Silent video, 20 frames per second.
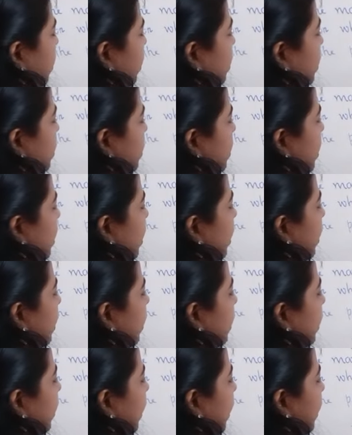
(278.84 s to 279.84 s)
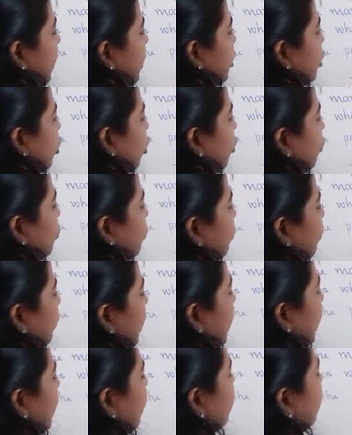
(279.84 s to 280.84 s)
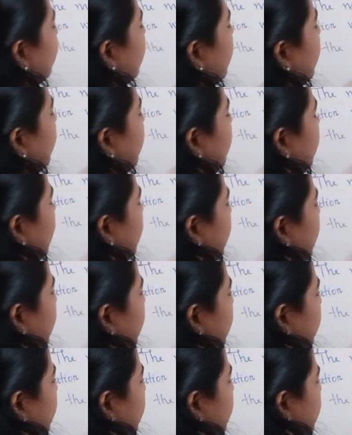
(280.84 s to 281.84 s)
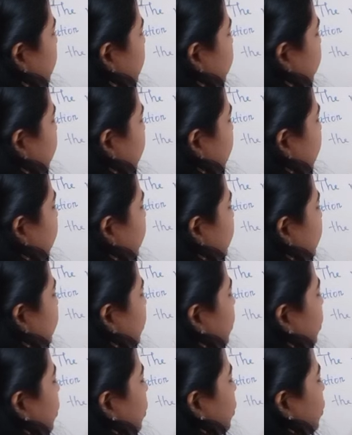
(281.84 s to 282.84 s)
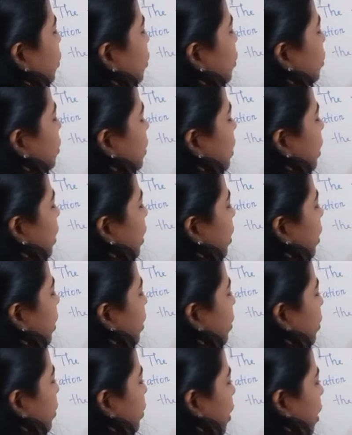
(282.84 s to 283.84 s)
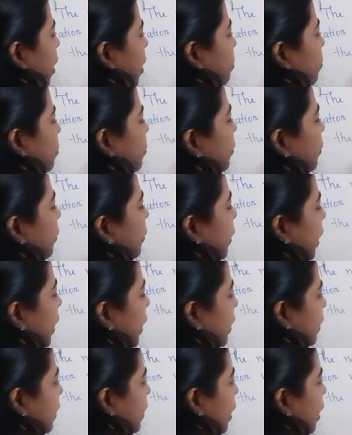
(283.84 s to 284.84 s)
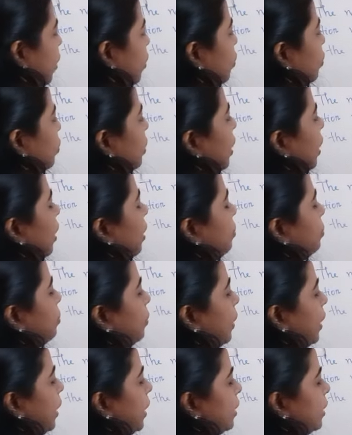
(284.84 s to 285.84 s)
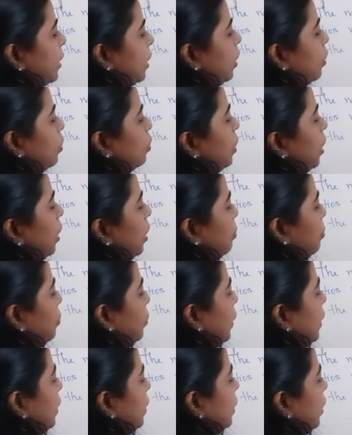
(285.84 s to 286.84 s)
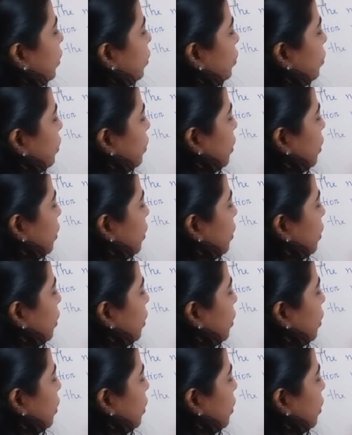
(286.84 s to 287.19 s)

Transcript: It is a kind of wave. This wave goes up and down, up and down, up and down.